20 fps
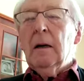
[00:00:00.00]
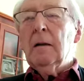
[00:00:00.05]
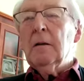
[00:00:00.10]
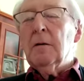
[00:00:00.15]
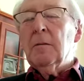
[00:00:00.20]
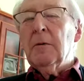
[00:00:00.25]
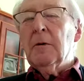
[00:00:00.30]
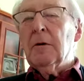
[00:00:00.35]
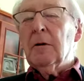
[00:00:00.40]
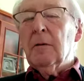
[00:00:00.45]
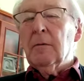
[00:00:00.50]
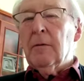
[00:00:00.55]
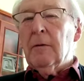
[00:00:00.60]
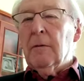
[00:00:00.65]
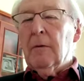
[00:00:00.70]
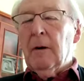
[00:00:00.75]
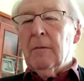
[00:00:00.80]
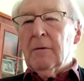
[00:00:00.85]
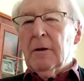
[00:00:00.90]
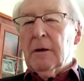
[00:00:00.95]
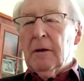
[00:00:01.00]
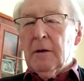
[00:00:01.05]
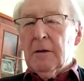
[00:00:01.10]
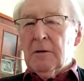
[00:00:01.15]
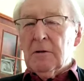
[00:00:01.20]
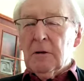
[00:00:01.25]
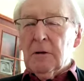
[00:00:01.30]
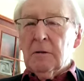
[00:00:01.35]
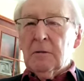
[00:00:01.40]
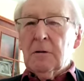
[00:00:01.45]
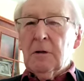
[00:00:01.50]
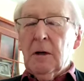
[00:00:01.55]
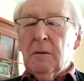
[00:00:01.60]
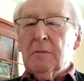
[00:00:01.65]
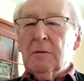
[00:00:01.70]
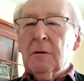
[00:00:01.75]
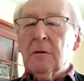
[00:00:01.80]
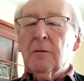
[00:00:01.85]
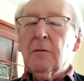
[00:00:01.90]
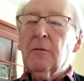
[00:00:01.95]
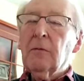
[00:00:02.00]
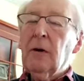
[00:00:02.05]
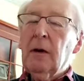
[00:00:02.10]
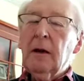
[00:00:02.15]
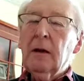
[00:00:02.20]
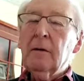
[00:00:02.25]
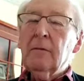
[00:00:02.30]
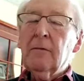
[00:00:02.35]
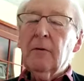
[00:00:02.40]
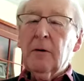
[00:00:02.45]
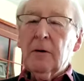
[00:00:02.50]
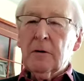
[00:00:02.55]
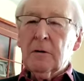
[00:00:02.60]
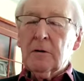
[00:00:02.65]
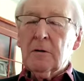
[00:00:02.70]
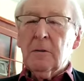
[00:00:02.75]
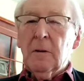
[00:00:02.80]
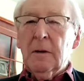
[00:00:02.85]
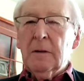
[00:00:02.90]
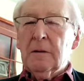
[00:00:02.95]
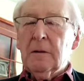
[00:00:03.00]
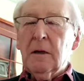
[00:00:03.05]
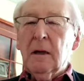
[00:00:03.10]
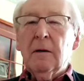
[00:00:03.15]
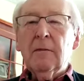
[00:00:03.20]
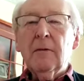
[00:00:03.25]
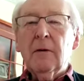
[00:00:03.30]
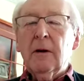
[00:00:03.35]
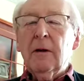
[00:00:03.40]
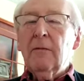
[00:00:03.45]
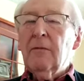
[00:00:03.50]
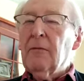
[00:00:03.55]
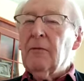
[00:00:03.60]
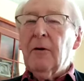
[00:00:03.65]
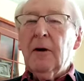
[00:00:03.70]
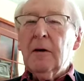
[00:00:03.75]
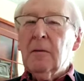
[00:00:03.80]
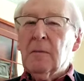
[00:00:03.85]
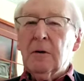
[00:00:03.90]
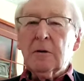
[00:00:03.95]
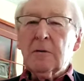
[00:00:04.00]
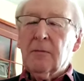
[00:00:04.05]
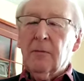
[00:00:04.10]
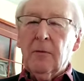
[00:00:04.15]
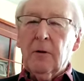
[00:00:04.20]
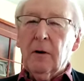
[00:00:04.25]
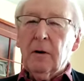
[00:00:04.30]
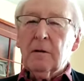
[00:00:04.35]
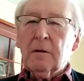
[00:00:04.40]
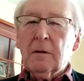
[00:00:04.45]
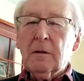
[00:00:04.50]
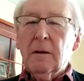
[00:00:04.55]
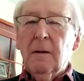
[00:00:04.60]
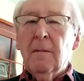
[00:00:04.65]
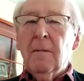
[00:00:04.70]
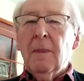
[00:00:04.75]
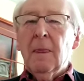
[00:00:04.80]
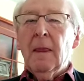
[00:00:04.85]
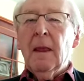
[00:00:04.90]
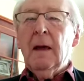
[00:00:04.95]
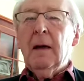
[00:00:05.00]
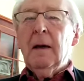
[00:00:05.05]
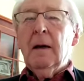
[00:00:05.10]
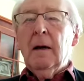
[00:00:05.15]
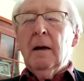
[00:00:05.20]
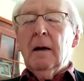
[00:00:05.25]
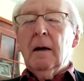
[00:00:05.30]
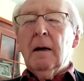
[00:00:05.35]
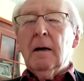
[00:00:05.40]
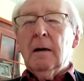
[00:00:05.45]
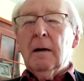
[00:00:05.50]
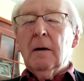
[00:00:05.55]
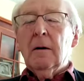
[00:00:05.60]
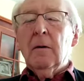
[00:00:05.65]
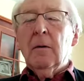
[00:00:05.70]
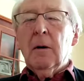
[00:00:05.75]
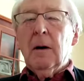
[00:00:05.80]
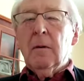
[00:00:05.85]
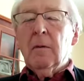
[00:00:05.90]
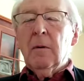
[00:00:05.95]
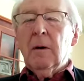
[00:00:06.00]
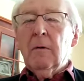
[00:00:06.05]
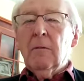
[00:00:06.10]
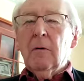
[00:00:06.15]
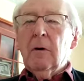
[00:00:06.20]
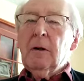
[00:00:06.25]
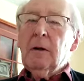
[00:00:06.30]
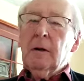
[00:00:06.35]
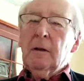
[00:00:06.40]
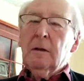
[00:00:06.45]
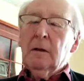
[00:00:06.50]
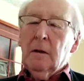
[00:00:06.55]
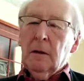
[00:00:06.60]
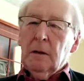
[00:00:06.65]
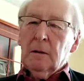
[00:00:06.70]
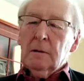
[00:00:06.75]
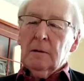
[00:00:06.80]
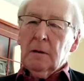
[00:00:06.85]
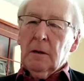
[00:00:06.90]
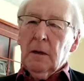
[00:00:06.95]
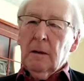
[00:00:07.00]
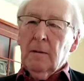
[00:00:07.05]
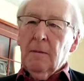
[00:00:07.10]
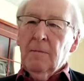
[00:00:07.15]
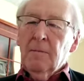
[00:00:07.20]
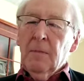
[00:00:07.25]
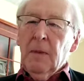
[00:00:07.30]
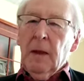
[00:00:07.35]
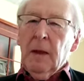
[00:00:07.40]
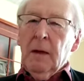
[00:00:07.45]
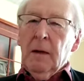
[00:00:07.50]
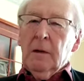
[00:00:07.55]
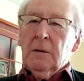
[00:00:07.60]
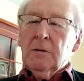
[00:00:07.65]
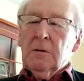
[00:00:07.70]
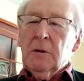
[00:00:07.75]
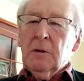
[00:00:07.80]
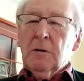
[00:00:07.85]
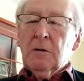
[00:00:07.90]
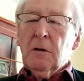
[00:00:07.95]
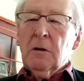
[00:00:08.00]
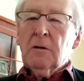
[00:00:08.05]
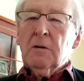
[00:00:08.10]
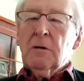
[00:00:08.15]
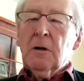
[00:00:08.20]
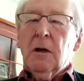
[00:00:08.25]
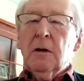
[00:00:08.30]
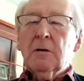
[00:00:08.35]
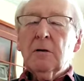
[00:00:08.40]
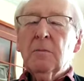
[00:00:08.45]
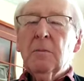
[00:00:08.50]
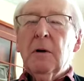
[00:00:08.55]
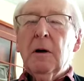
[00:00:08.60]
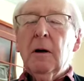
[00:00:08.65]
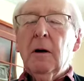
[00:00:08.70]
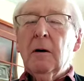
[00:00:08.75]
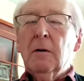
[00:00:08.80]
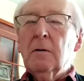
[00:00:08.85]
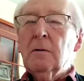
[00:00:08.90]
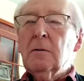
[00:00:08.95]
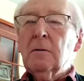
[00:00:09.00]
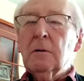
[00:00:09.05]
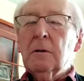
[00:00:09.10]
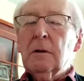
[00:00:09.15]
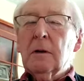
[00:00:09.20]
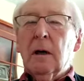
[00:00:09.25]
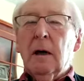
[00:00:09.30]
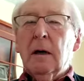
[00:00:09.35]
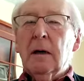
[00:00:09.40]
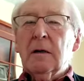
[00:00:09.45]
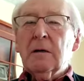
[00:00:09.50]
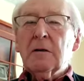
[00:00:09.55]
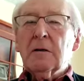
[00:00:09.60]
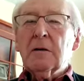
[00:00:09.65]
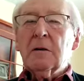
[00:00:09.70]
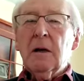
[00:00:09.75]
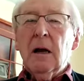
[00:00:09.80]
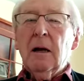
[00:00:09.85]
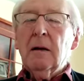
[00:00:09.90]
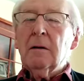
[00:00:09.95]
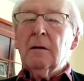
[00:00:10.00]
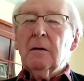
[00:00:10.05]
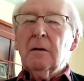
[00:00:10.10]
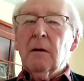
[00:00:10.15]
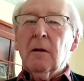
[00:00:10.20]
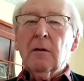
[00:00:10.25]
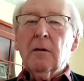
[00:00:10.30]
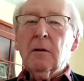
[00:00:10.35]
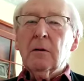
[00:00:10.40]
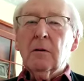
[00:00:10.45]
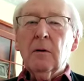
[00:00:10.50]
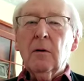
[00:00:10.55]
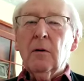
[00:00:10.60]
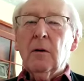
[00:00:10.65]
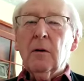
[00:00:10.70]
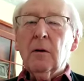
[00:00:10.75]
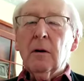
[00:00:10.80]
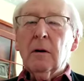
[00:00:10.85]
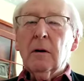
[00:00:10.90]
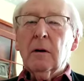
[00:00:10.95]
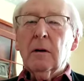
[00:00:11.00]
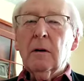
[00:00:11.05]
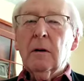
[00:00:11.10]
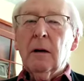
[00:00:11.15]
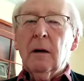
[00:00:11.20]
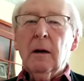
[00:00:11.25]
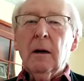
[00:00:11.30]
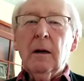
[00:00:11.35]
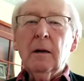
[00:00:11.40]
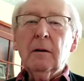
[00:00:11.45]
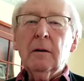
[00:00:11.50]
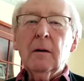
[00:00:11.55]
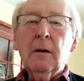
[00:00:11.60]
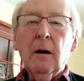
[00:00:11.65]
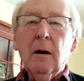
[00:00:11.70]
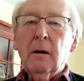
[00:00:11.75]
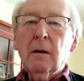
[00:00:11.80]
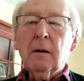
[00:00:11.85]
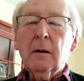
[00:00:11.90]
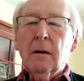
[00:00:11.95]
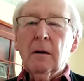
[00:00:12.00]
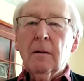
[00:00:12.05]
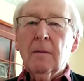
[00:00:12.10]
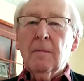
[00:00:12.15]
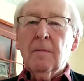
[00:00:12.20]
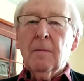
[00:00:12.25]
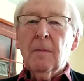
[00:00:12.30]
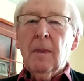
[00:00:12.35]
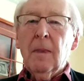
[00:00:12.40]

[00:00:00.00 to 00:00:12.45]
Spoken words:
in the book of the Revelation, chapter 3 and verse 20, a very famous verse, where we read that Jesus says, behold, I stand at the door and knock.